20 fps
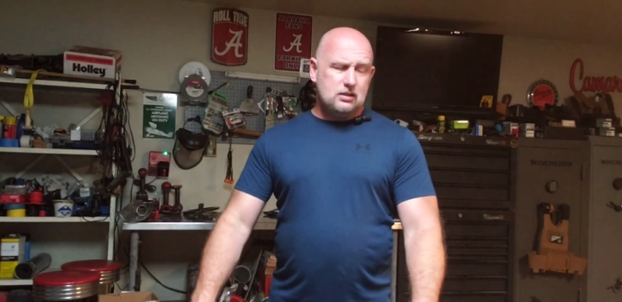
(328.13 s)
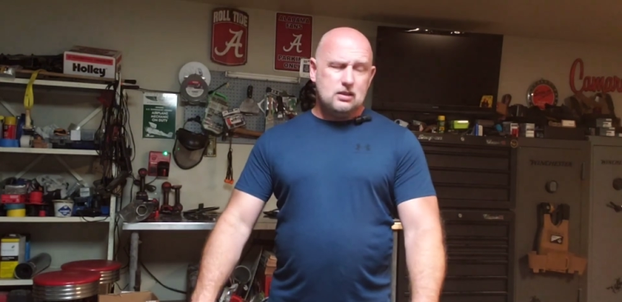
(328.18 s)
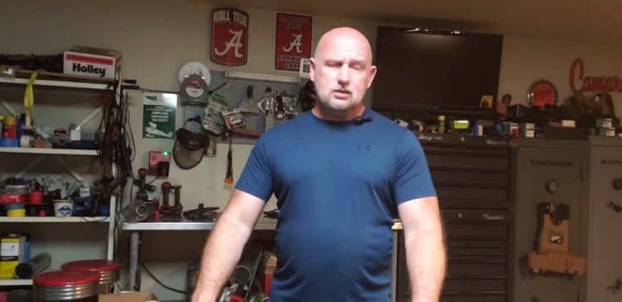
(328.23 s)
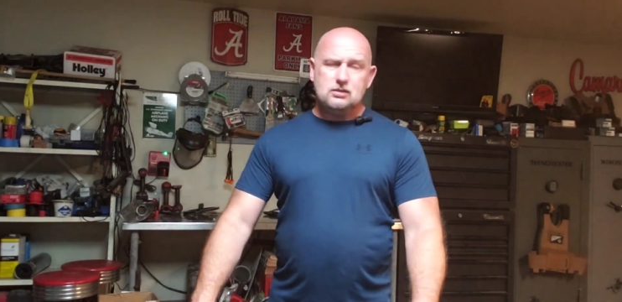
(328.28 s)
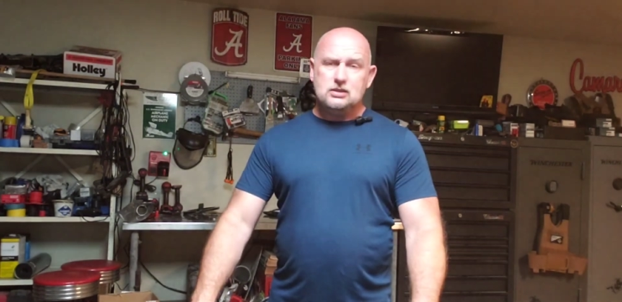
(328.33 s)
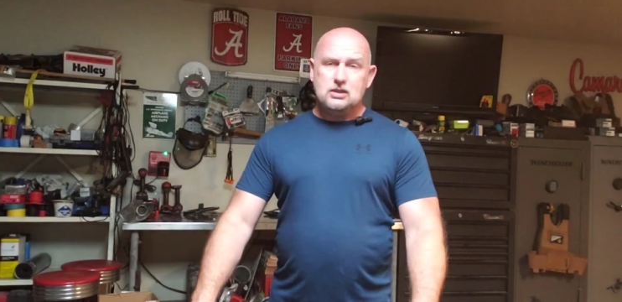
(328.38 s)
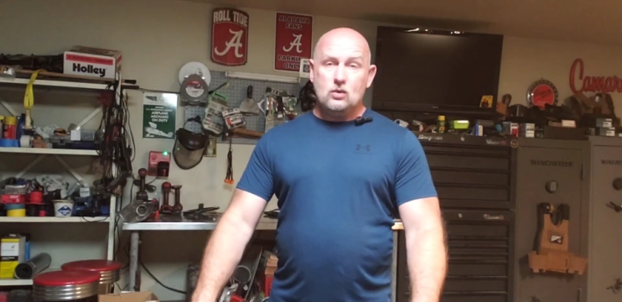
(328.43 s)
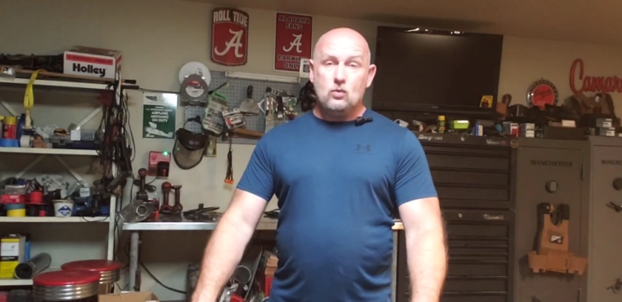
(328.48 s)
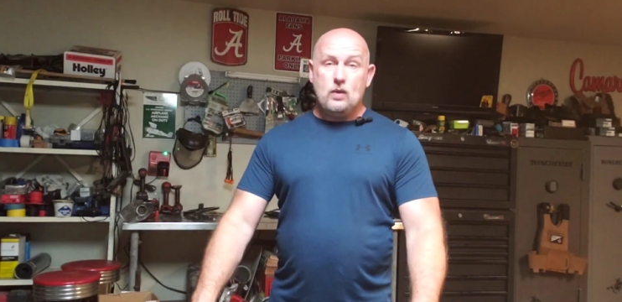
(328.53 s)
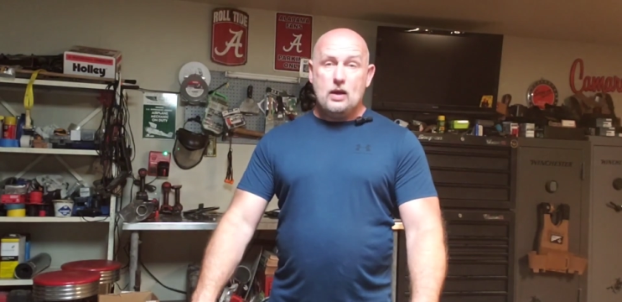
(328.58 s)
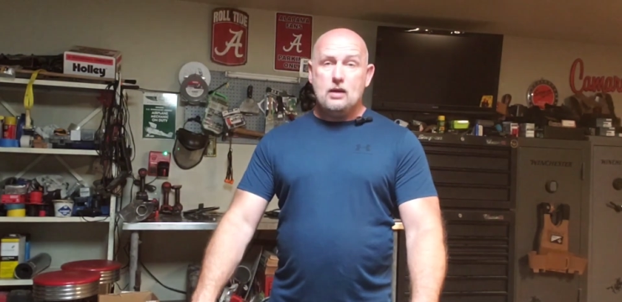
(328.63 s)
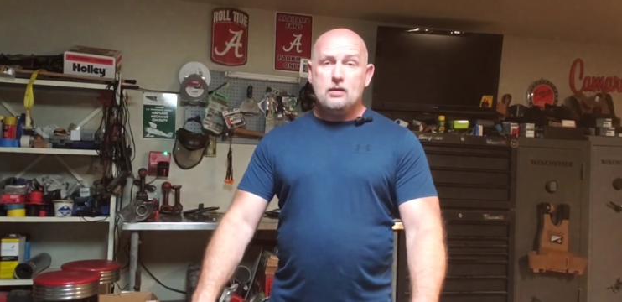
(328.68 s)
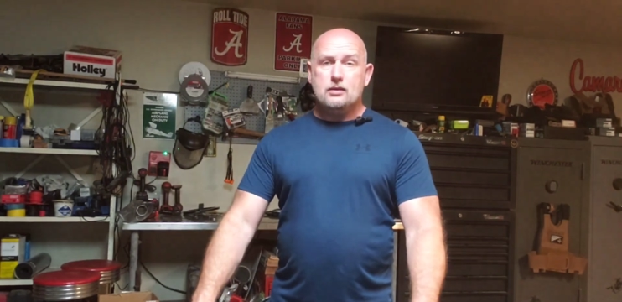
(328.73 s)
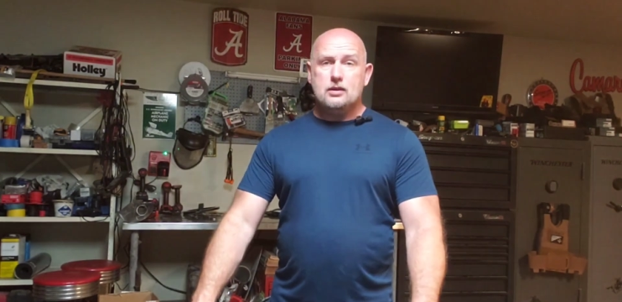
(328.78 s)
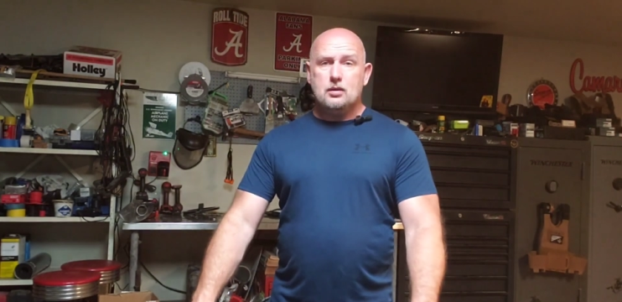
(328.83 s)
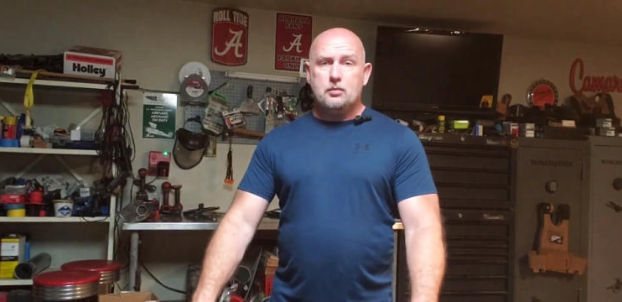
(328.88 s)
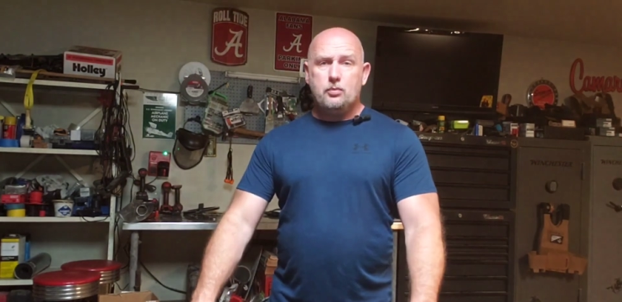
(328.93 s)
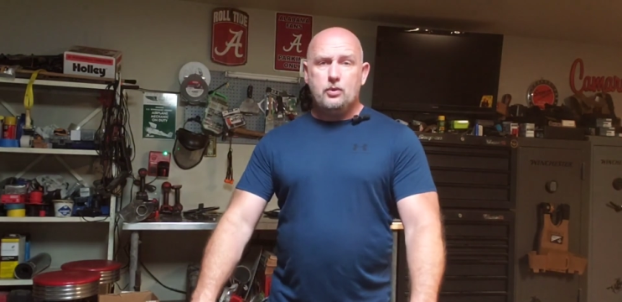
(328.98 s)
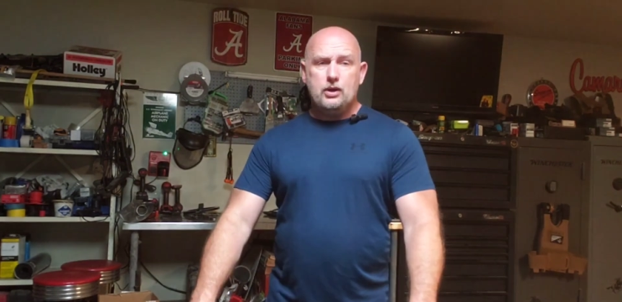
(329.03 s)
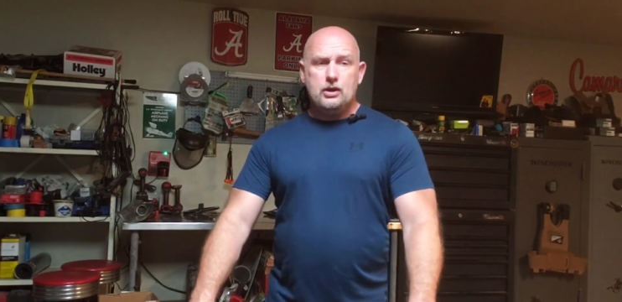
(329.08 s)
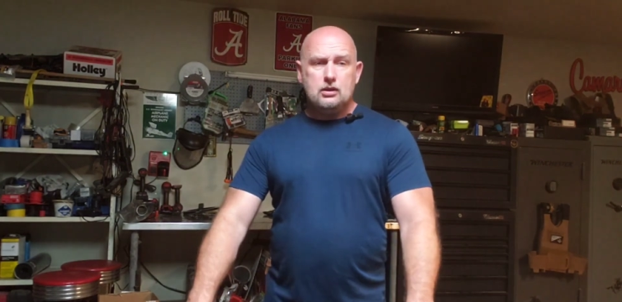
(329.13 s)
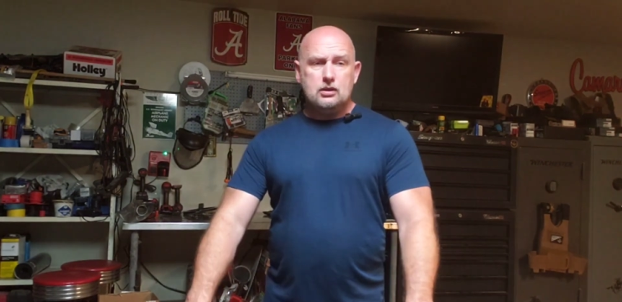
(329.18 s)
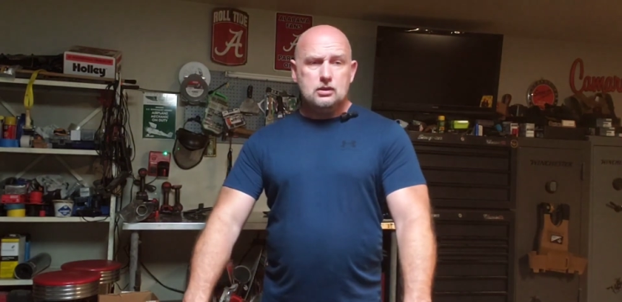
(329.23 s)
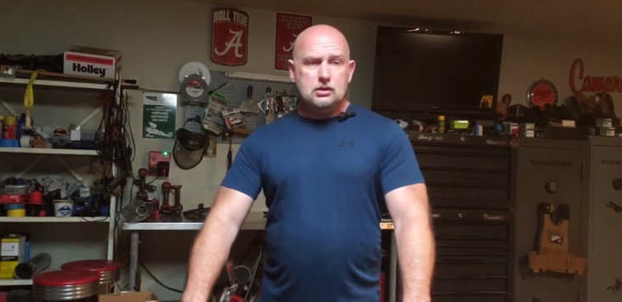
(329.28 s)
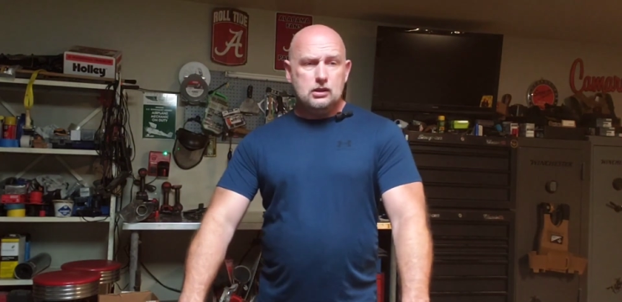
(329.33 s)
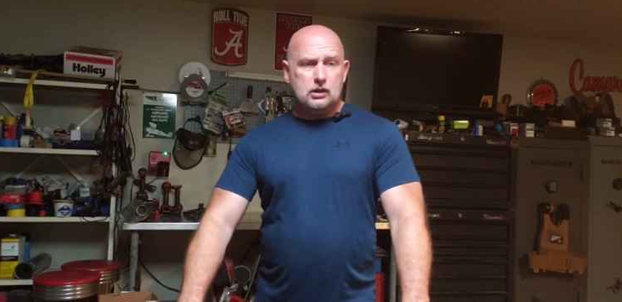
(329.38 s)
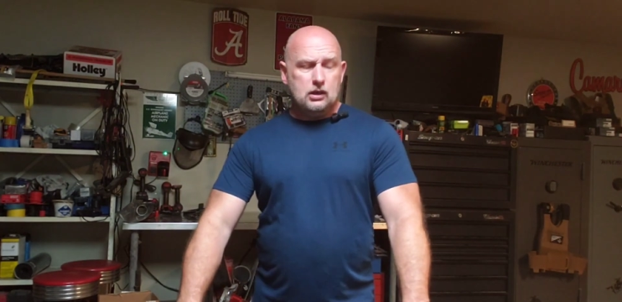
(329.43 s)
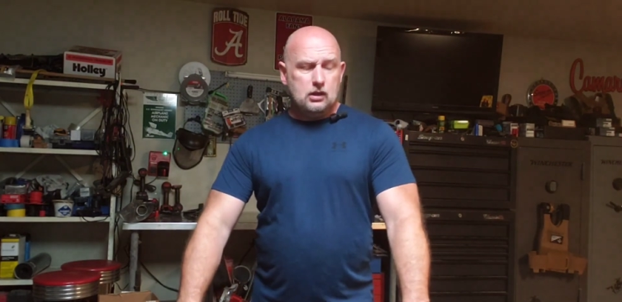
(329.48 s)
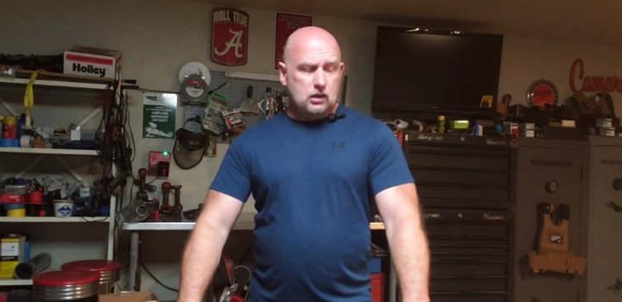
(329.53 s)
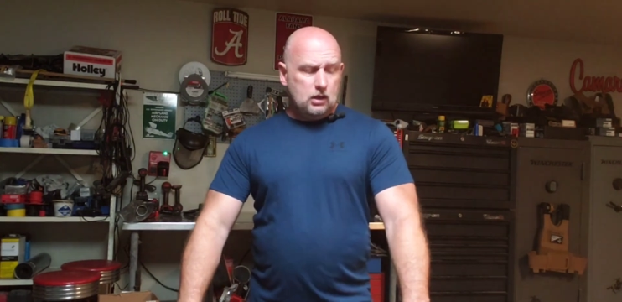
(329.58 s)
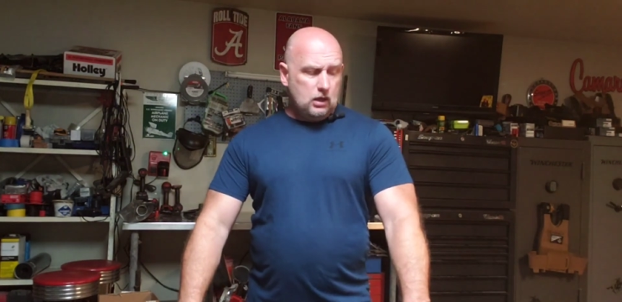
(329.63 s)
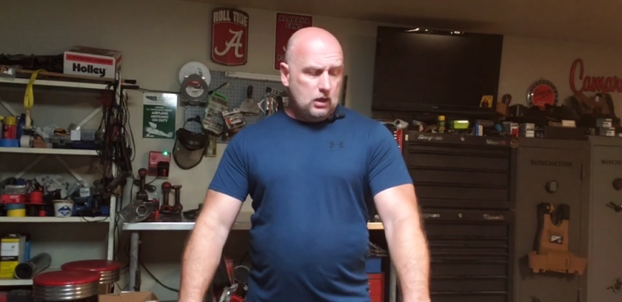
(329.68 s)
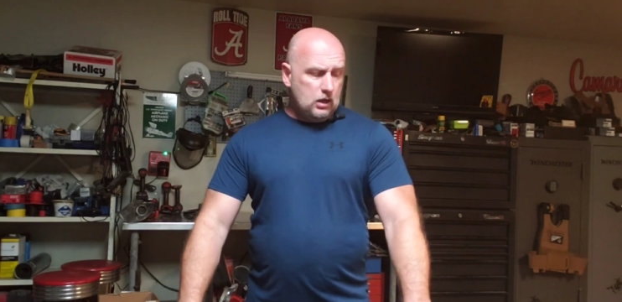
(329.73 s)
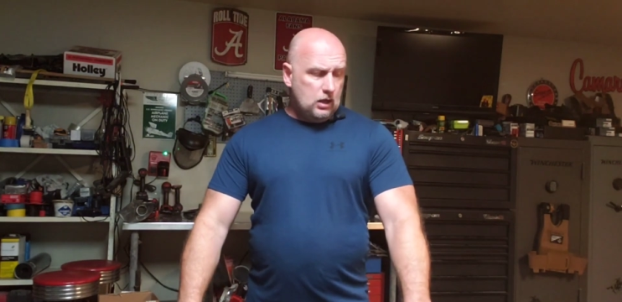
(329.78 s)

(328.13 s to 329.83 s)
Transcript: does get wound up pretty good.